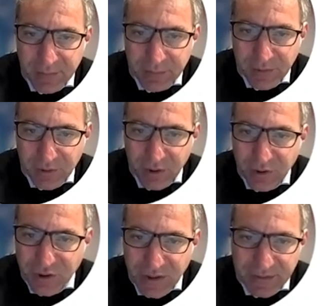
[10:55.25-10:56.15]

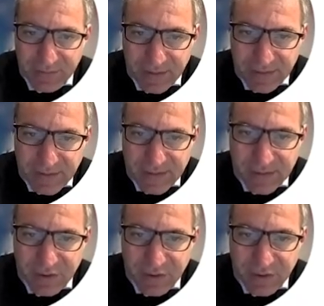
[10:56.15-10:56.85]
meteorological events,